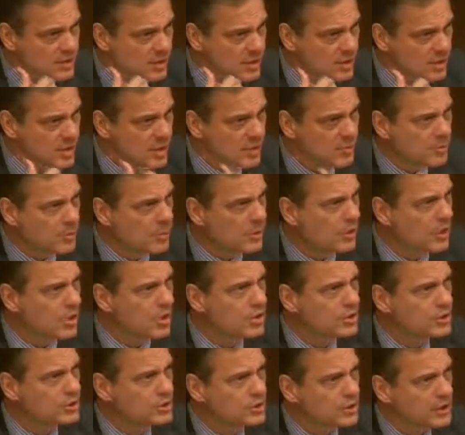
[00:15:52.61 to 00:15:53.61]
or
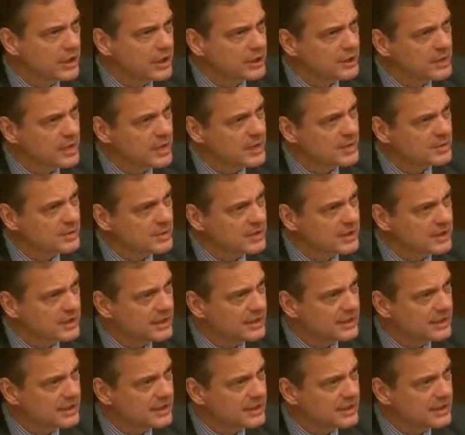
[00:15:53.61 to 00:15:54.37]
prolonged adjustment.